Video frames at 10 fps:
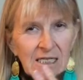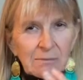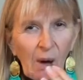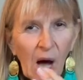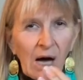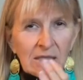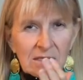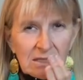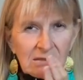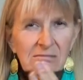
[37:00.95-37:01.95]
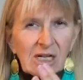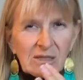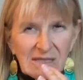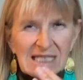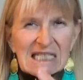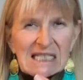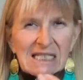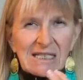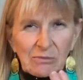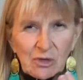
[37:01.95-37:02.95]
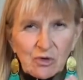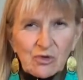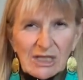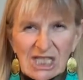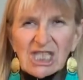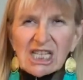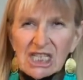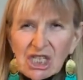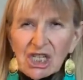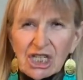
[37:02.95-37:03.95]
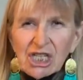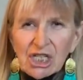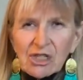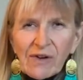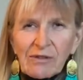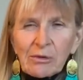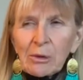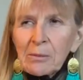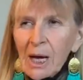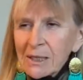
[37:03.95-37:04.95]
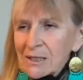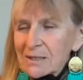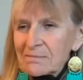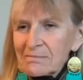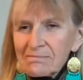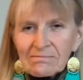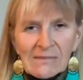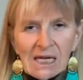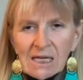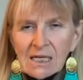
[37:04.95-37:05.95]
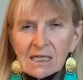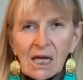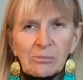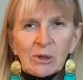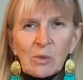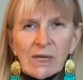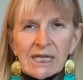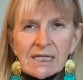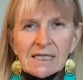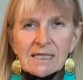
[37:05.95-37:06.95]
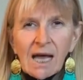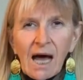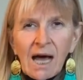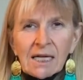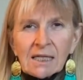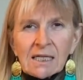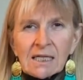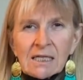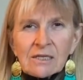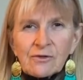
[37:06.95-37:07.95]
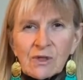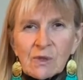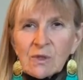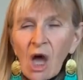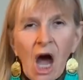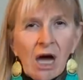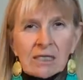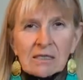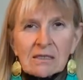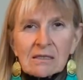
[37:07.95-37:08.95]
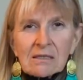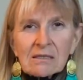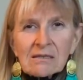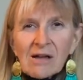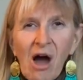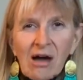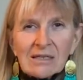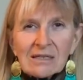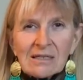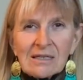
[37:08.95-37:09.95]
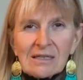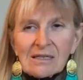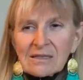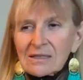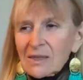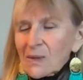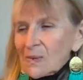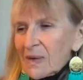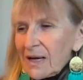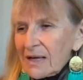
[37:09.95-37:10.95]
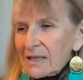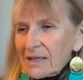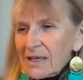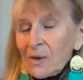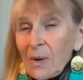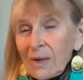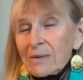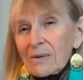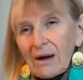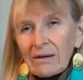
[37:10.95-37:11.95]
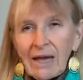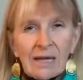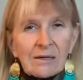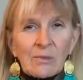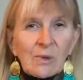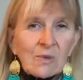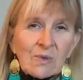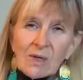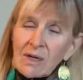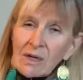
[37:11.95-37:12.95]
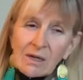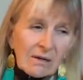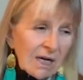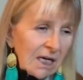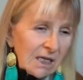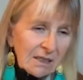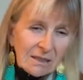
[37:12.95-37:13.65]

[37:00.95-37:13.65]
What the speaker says: his paws. You know, it was just itchy, driving him nuts. Couple of weeks, ion in his food, gone. So, you know, our animals are